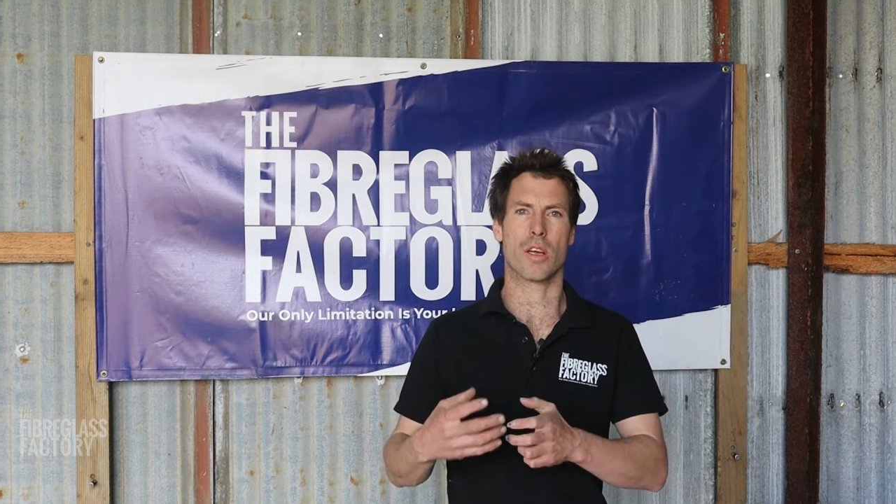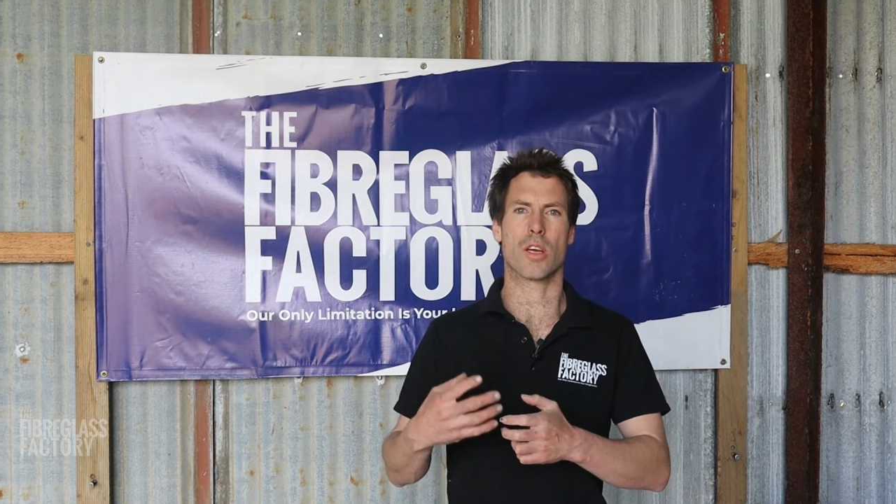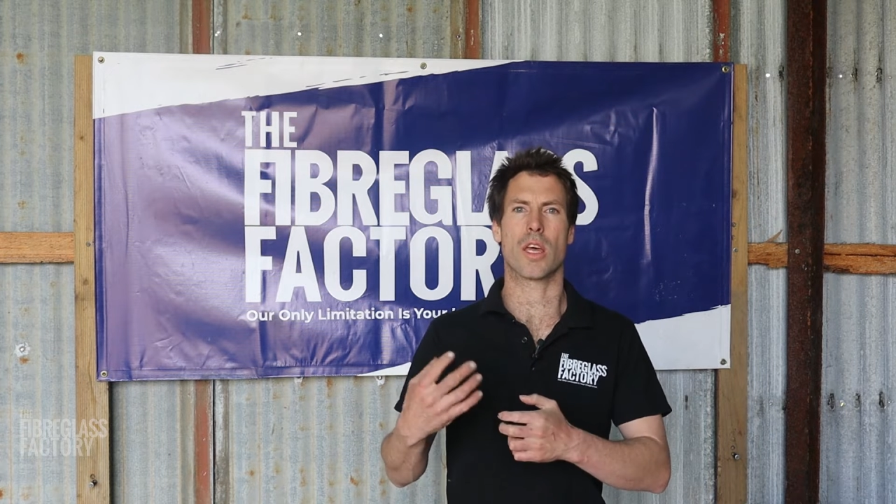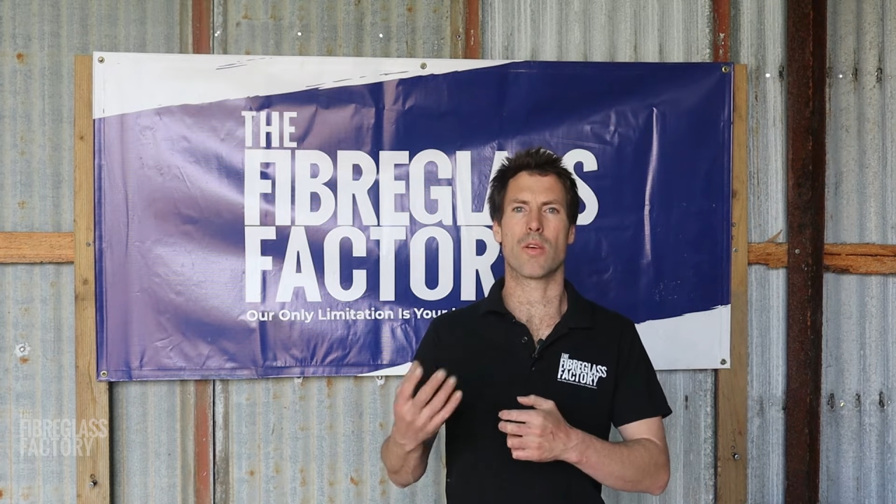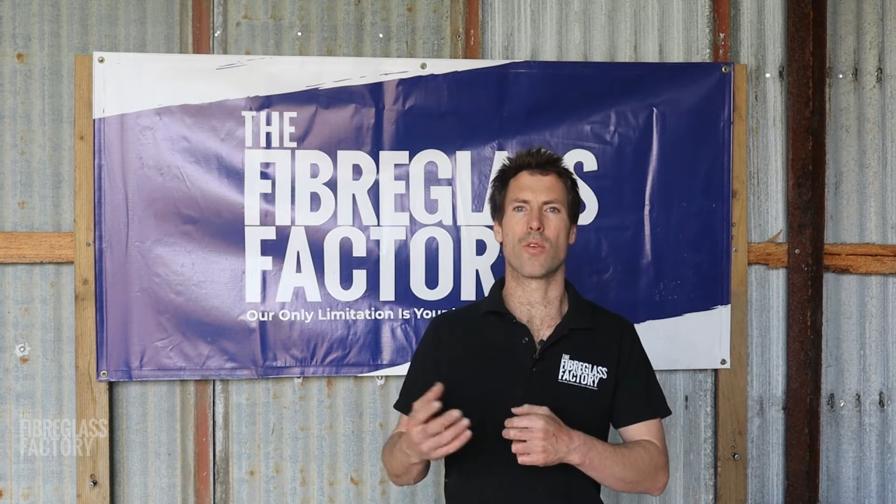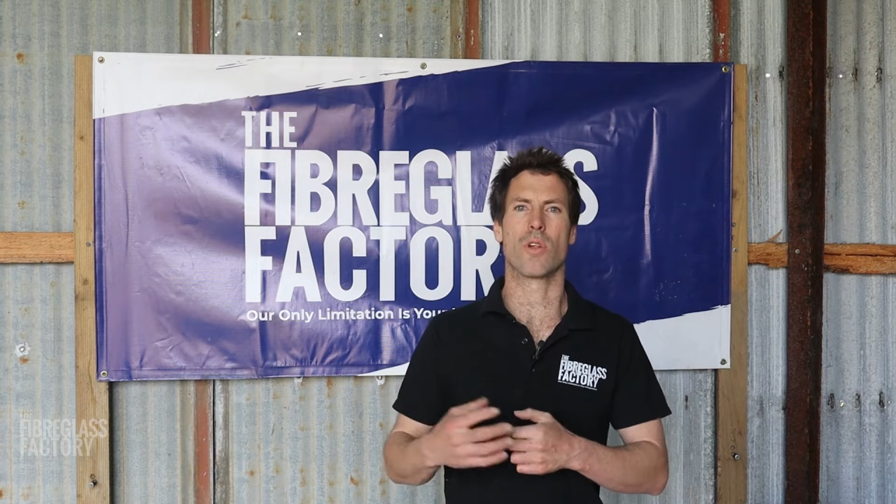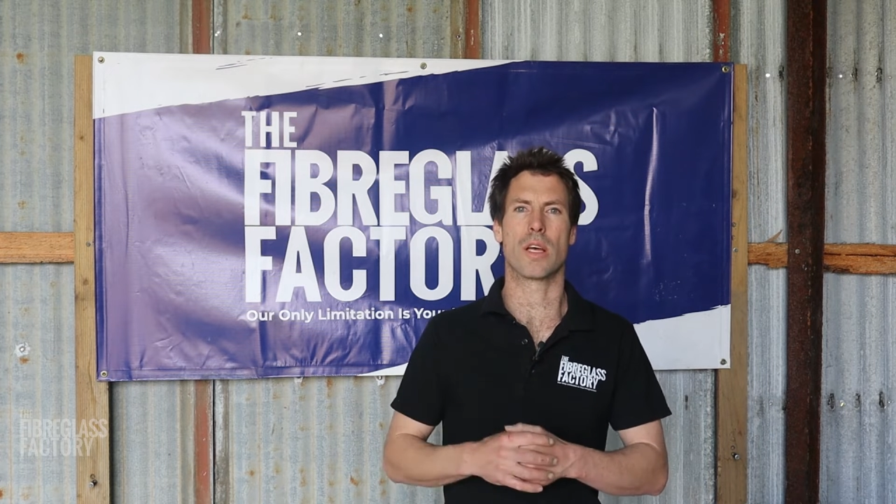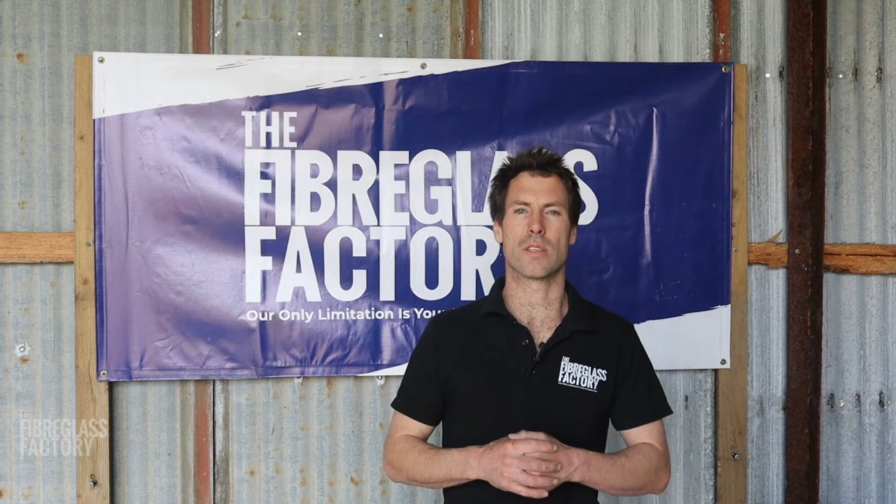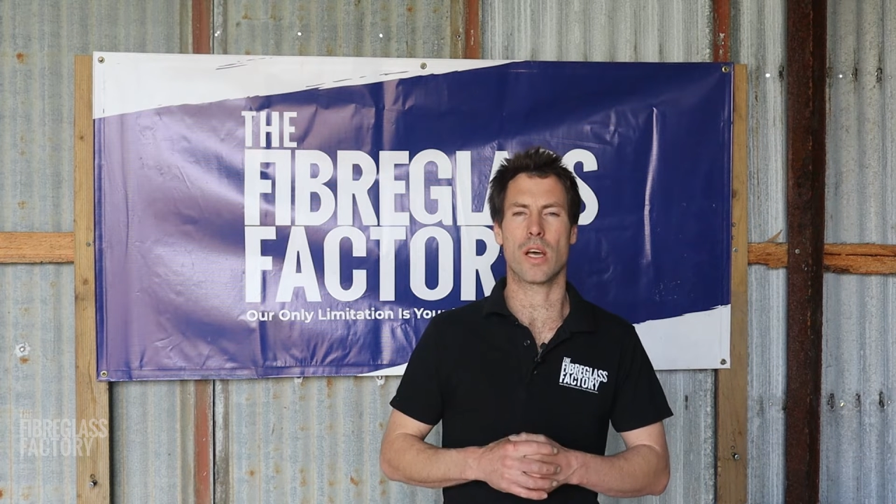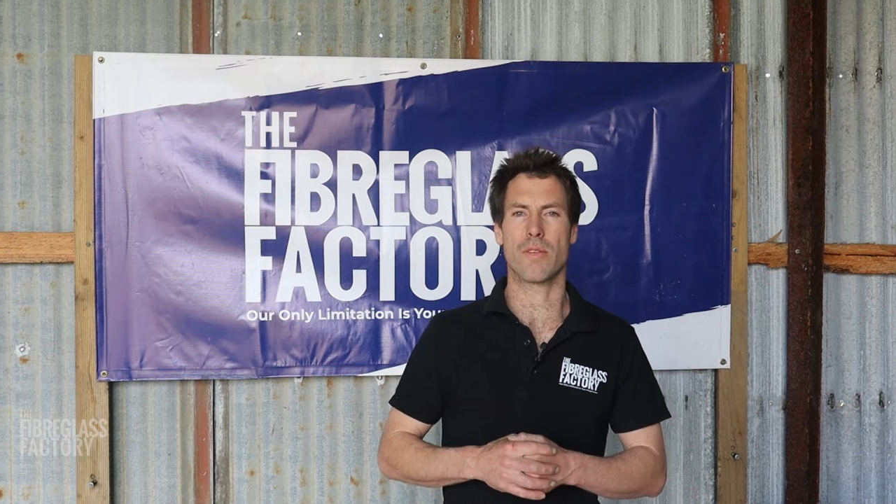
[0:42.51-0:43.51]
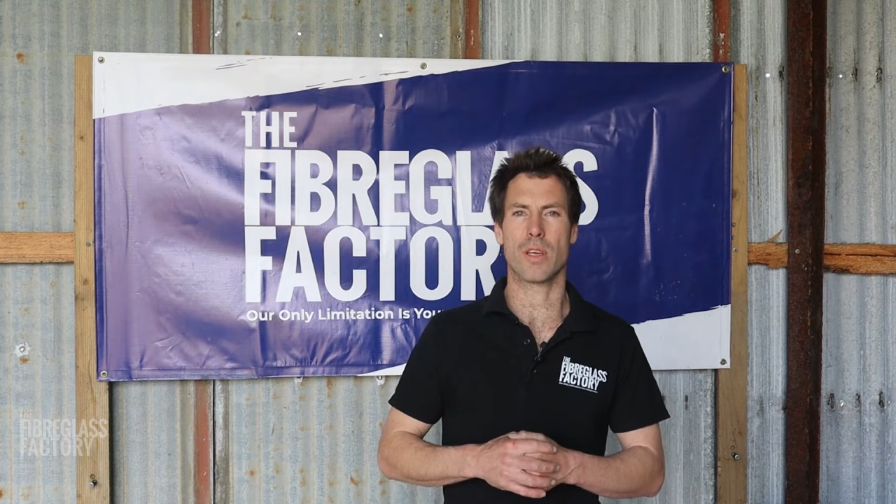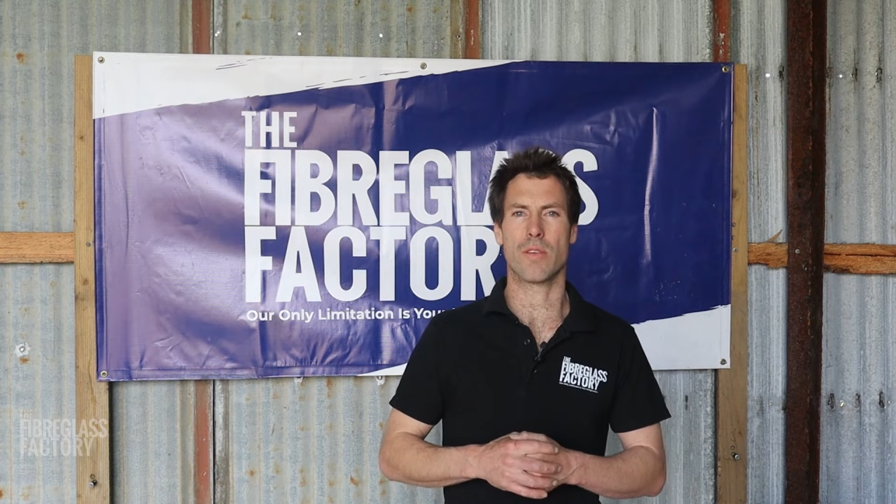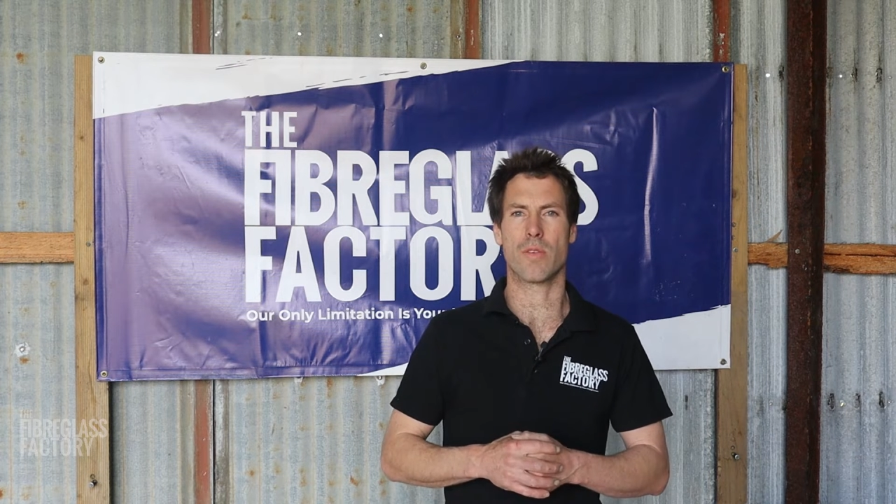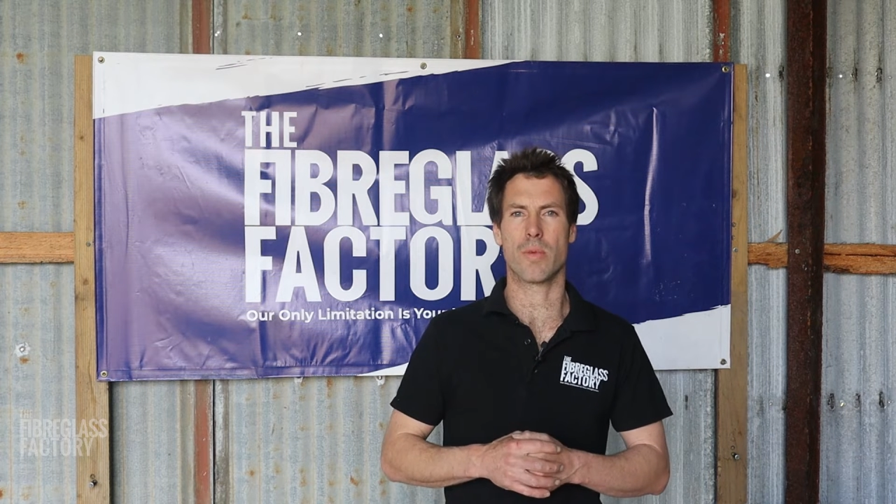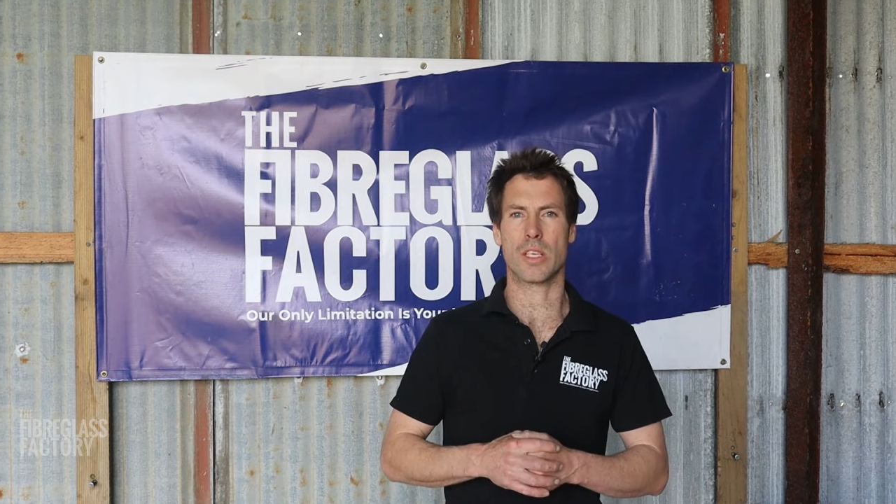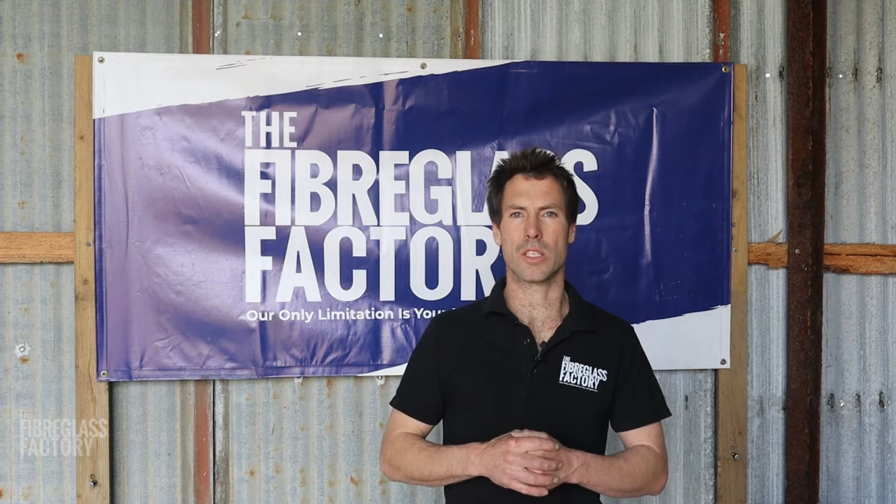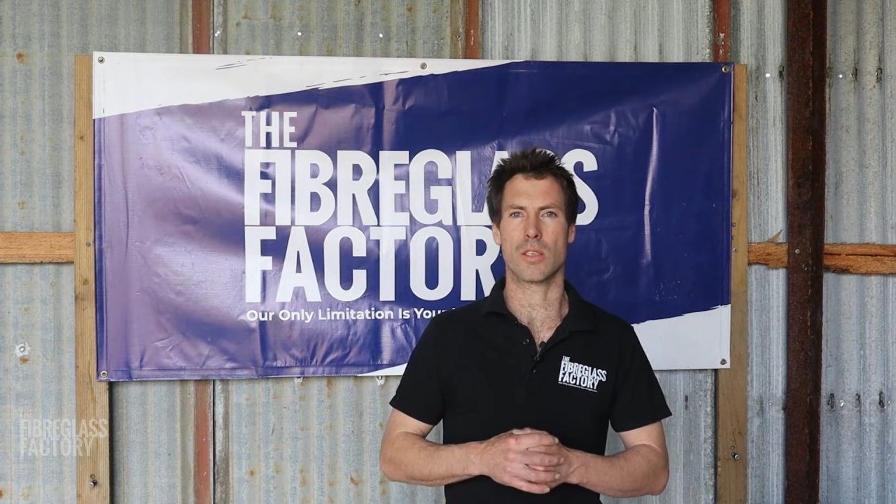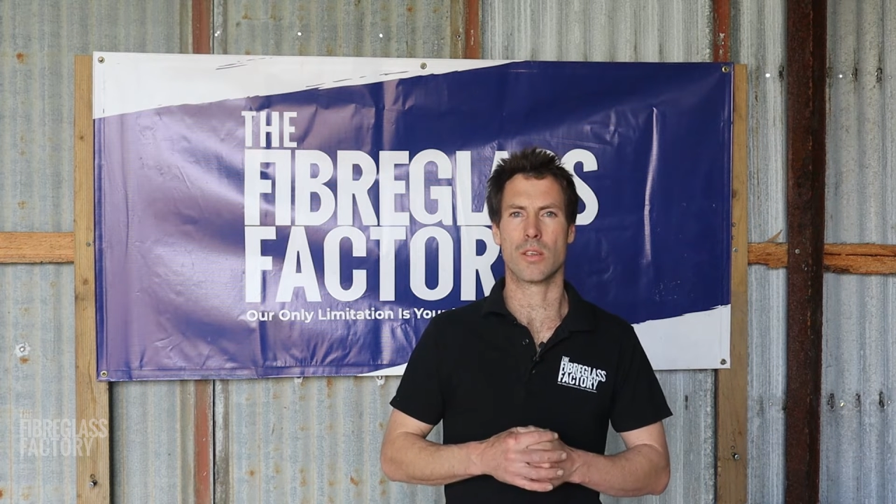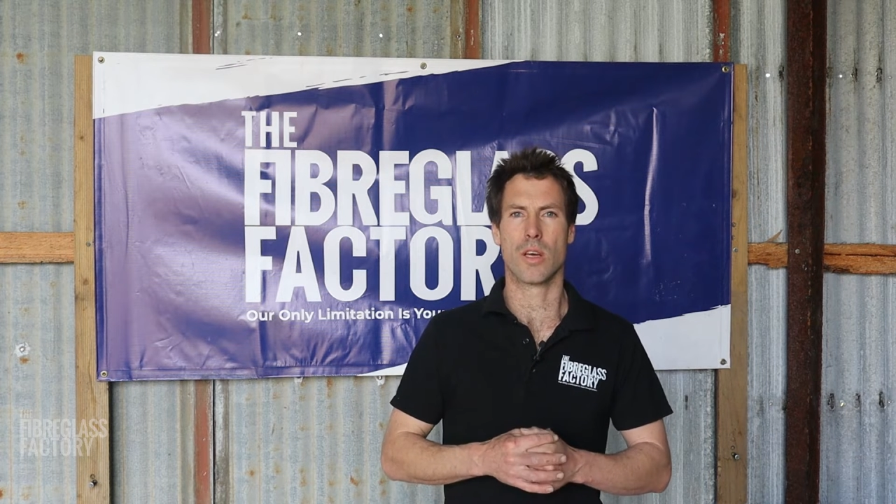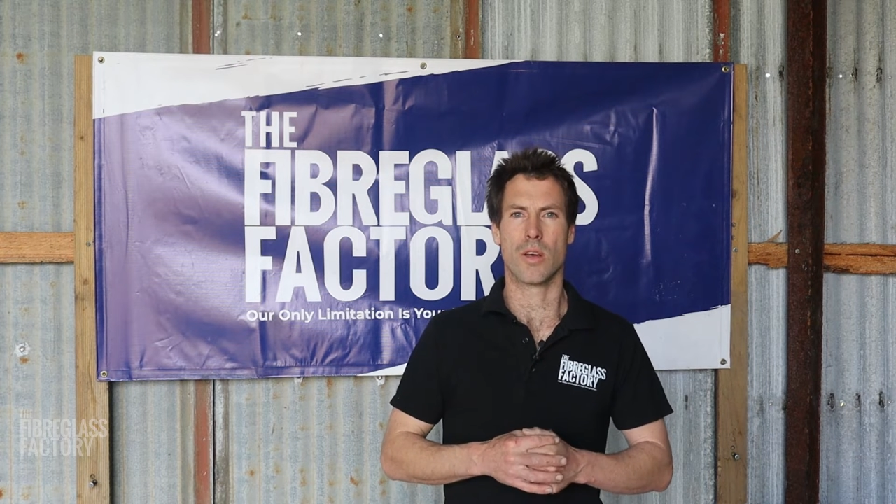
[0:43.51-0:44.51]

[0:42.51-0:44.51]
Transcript: gather all our safety information